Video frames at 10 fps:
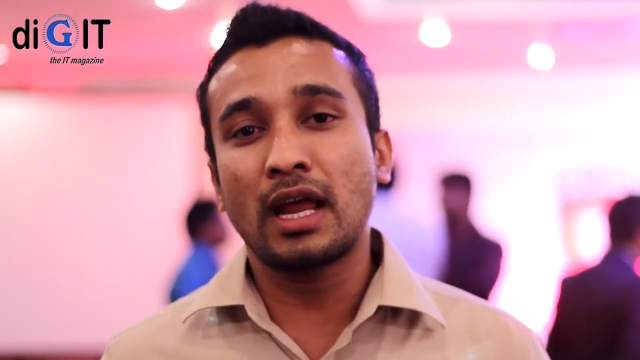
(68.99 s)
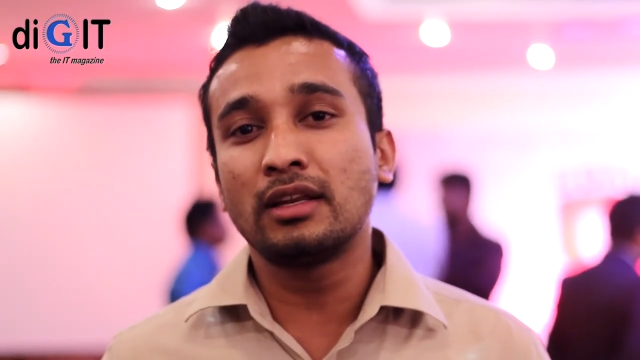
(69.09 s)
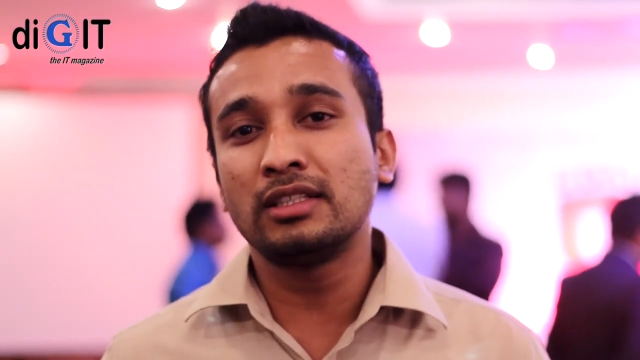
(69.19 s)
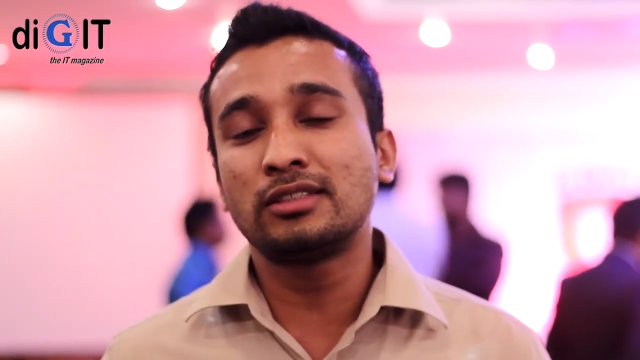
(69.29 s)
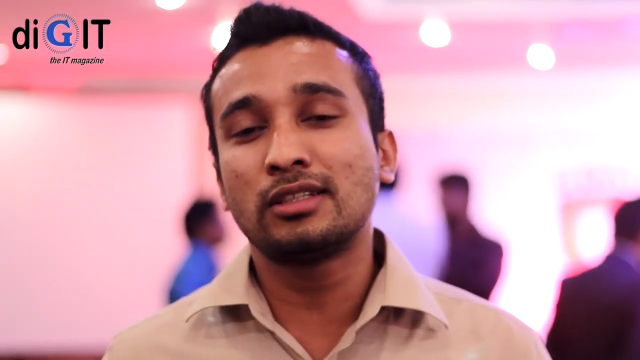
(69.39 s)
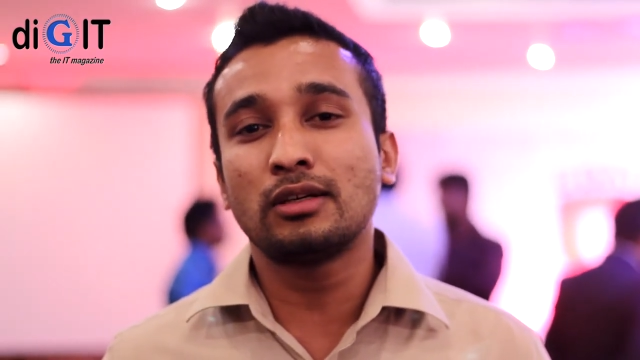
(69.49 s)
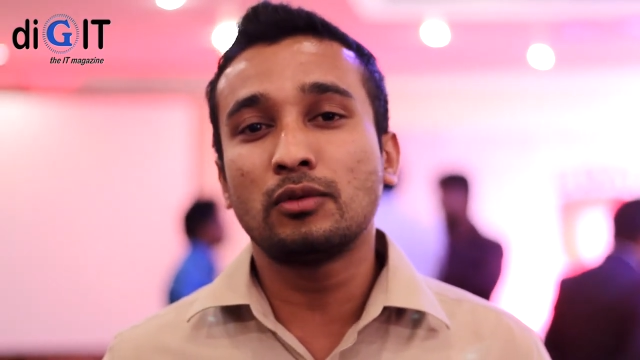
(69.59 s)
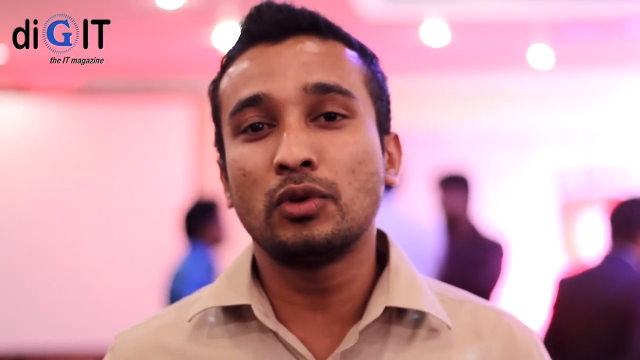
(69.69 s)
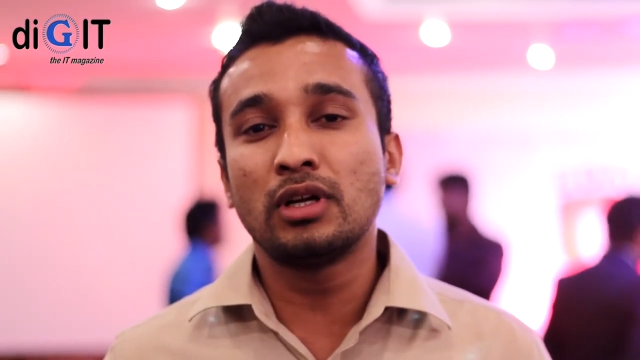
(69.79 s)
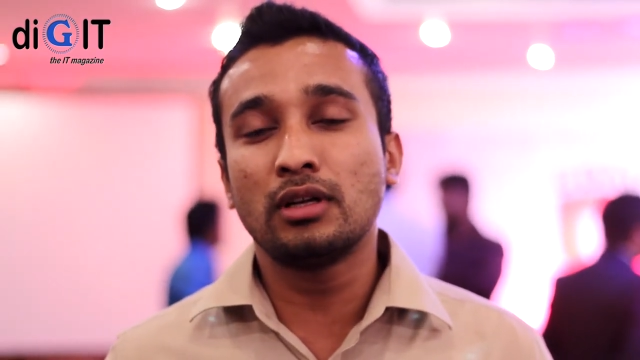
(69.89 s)
and it's a
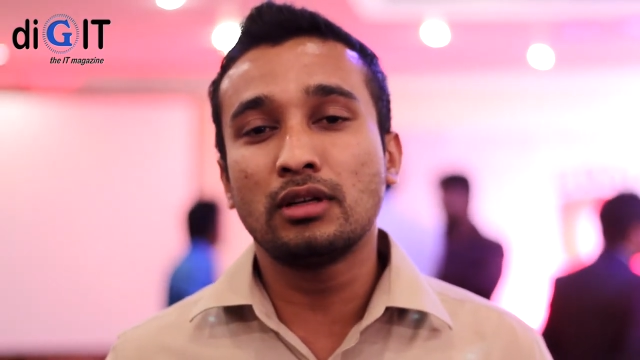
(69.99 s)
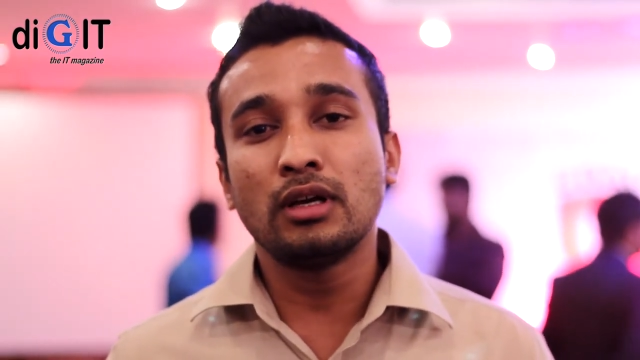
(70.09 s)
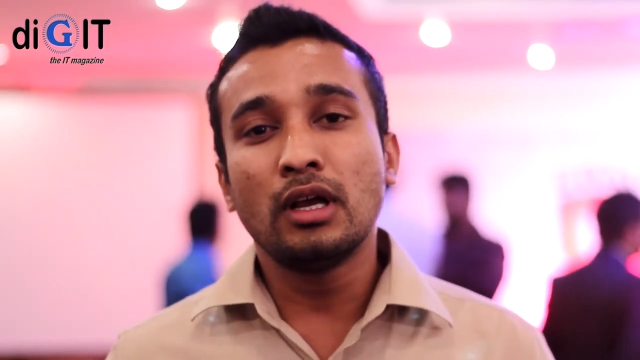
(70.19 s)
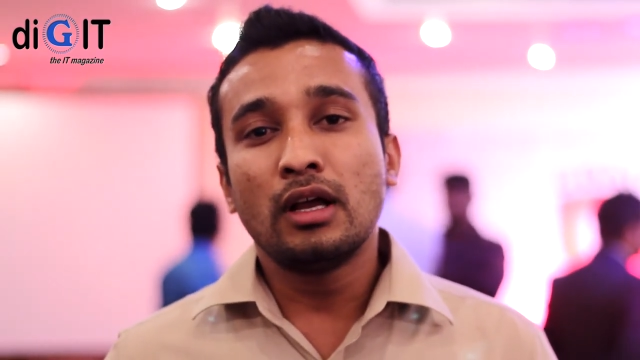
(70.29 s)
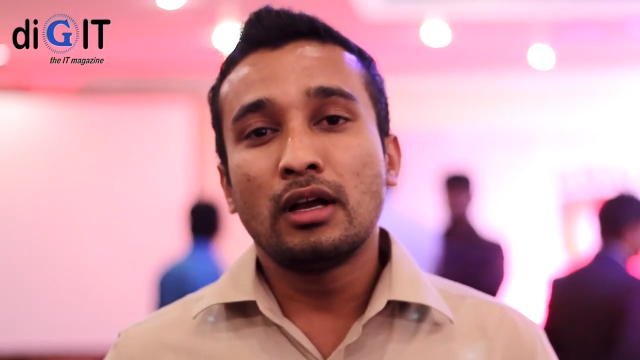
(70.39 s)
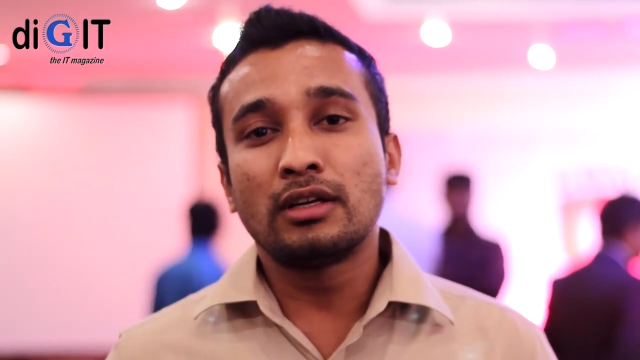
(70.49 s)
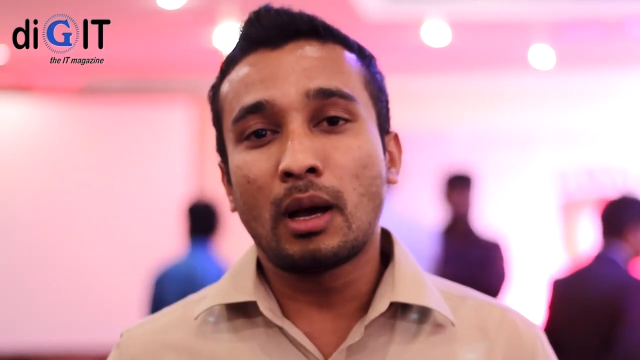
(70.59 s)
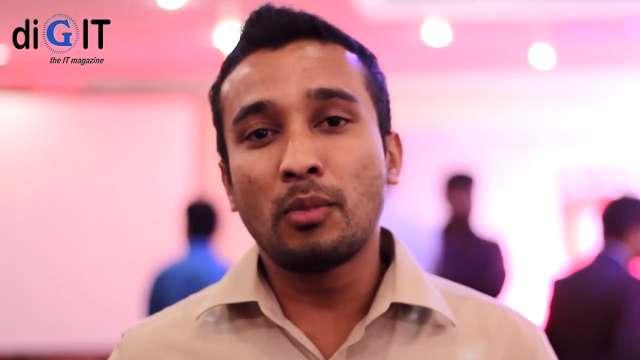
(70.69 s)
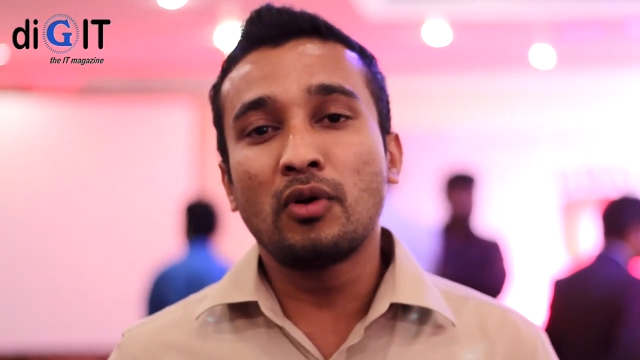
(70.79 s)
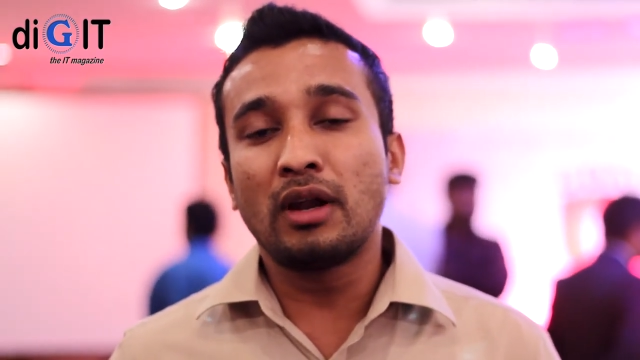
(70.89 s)
world
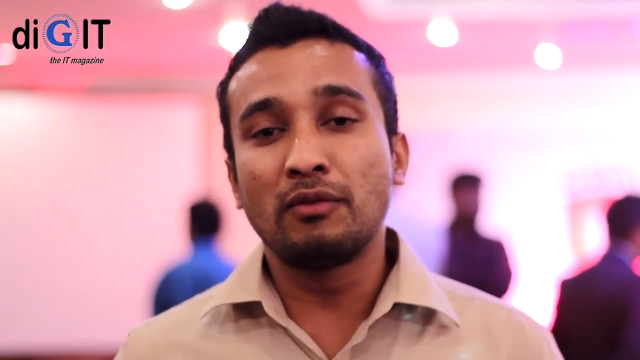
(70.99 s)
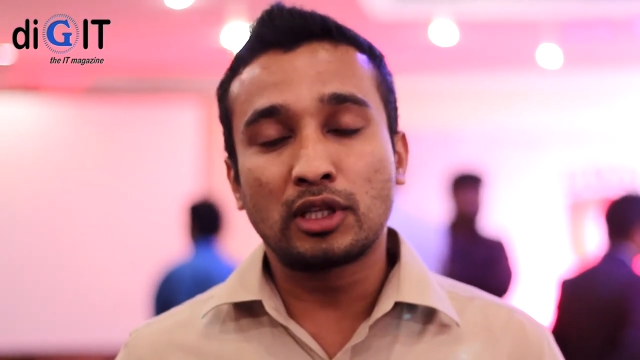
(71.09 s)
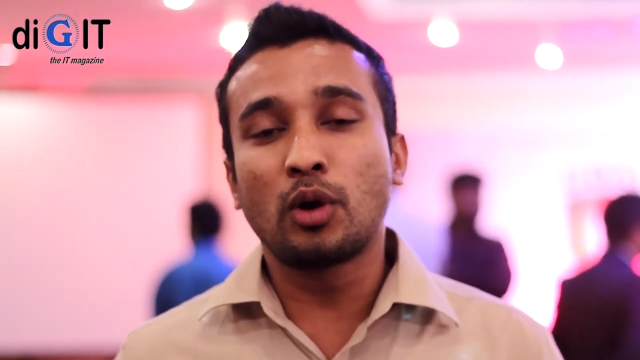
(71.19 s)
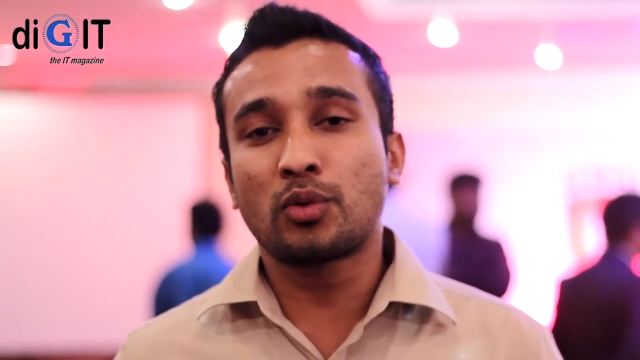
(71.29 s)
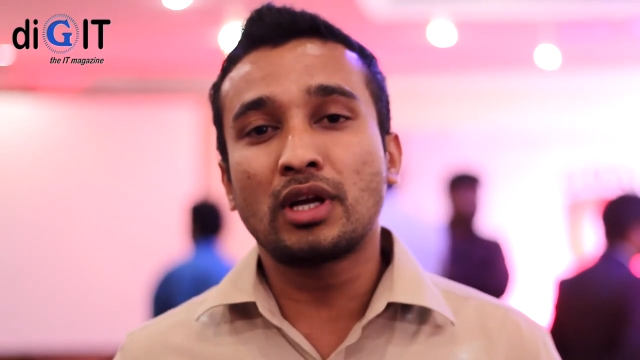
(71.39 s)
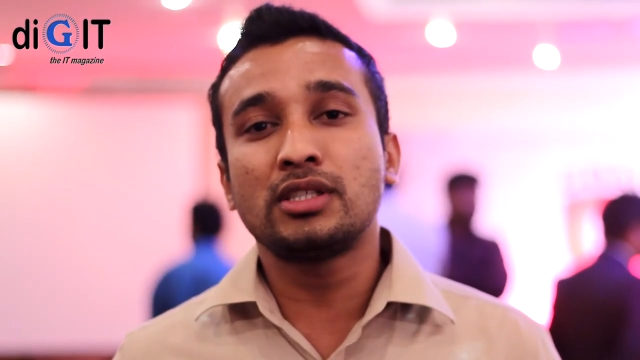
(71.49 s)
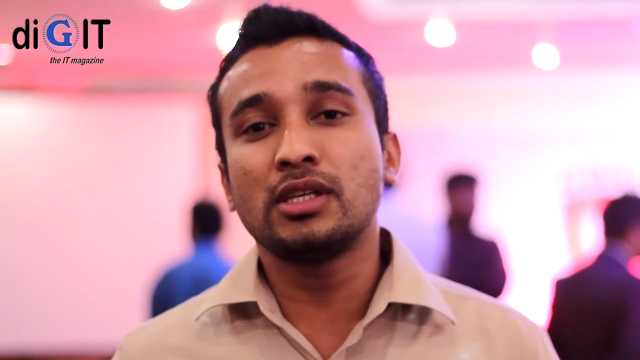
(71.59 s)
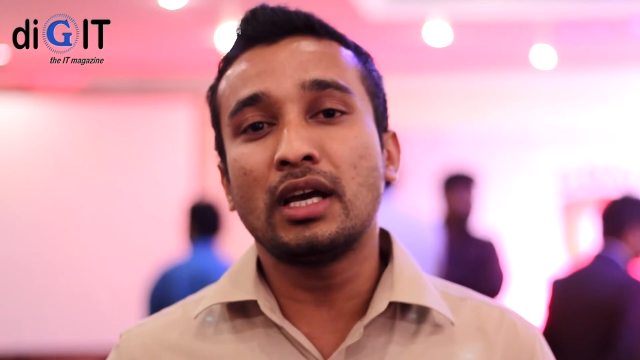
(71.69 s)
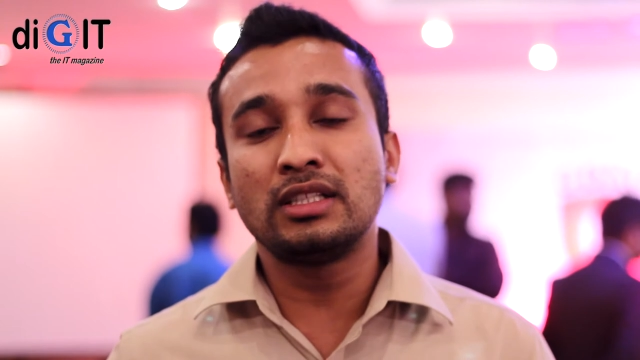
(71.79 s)
number one without Russia.